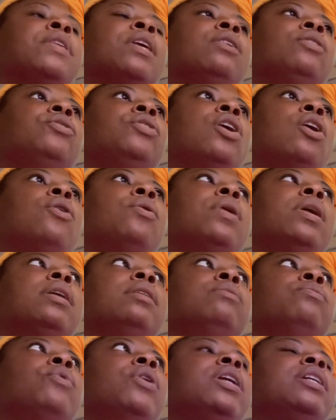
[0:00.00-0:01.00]
You know,
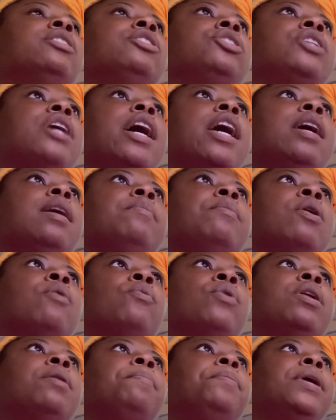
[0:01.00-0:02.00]
what a shame or
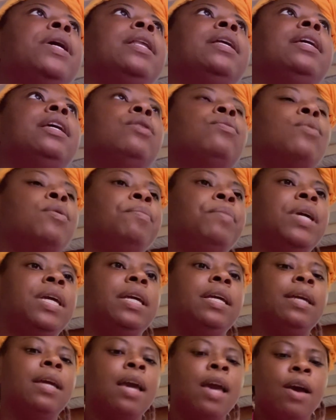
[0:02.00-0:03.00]
what a pity it would
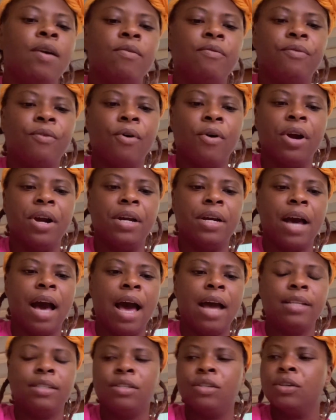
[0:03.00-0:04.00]
be for
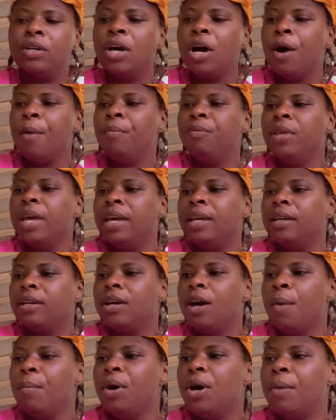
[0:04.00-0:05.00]
God to
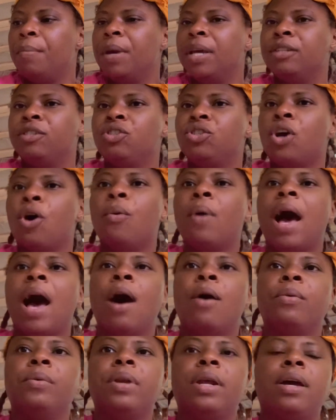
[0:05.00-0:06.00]
come up and show
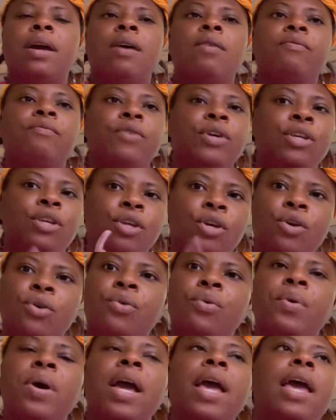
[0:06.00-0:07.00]
out for
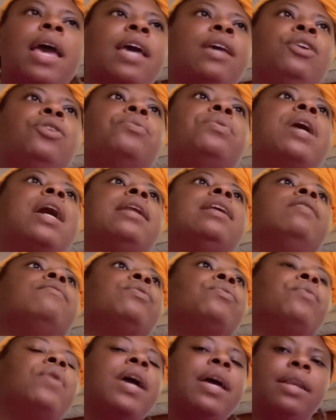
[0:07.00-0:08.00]
you and you not
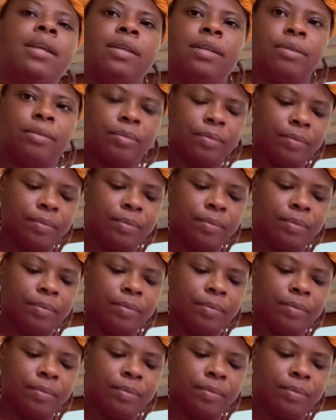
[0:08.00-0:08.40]
even ready.